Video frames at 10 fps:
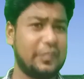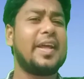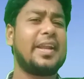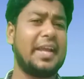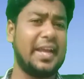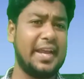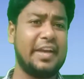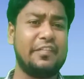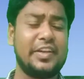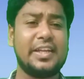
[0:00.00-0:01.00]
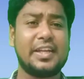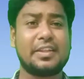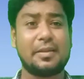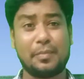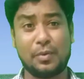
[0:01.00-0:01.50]
Where every
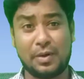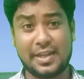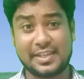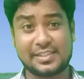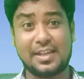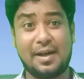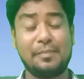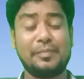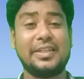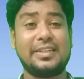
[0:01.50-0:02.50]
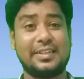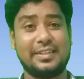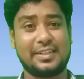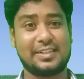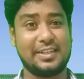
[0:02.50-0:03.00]
year the board exam been
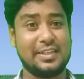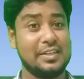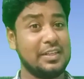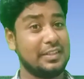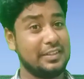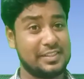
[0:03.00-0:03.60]
conducted,